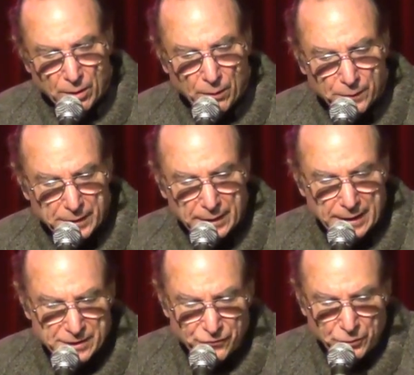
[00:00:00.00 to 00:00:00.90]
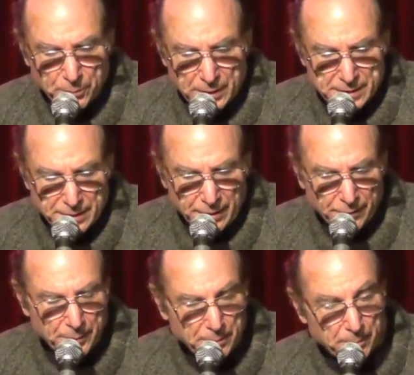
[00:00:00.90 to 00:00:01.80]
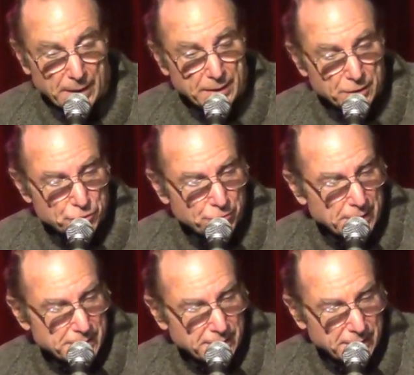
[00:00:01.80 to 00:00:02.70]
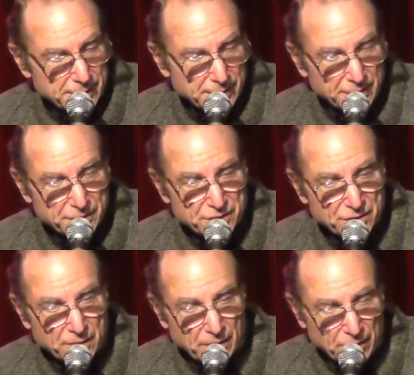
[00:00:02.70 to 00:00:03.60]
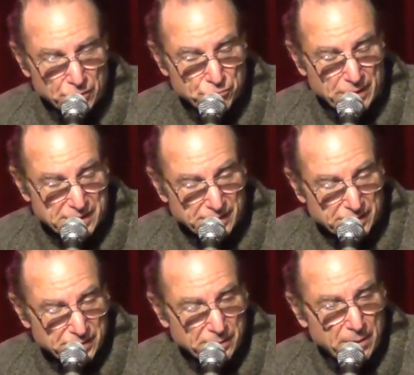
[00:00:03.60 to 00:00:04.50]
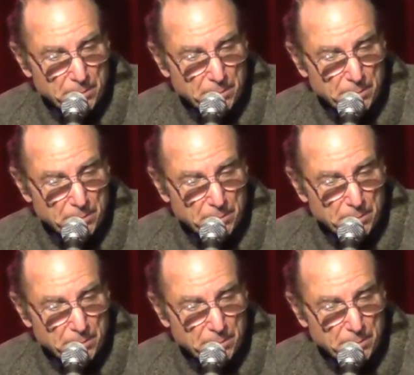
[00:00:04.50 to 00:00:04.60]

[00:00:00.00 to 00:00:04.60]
Over the last few months, there have been many atrocities, and this addresses